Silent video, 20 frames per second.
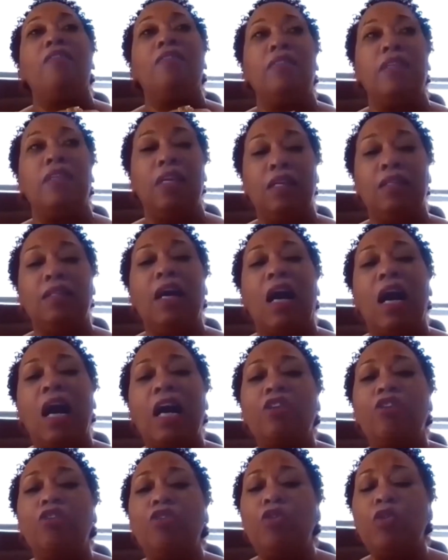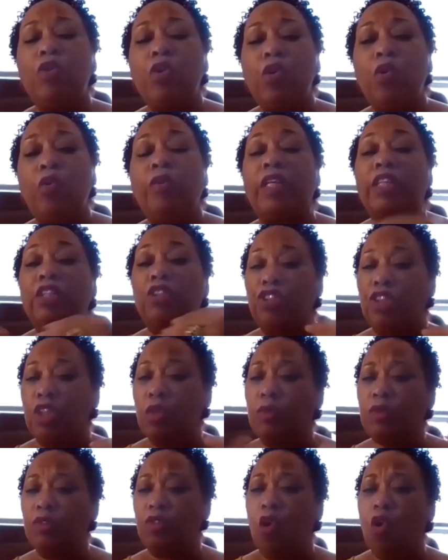then I knew that she
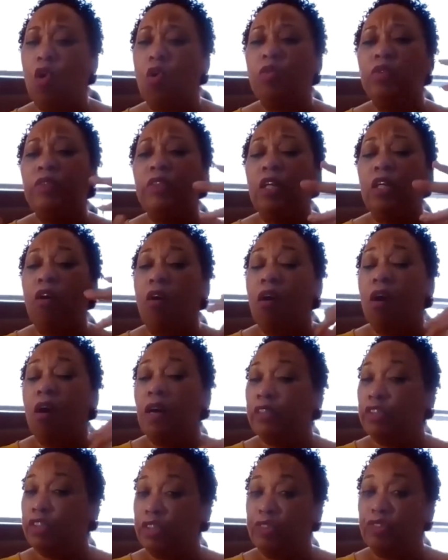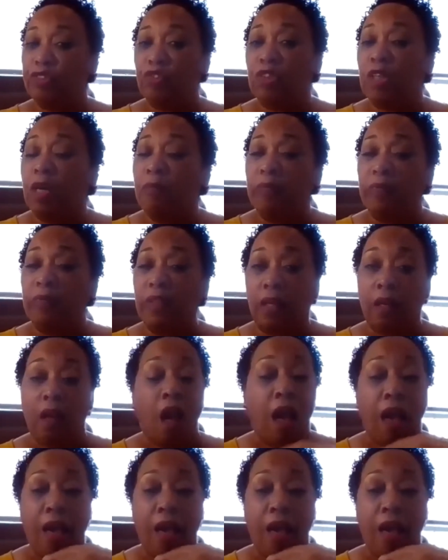was holding on to something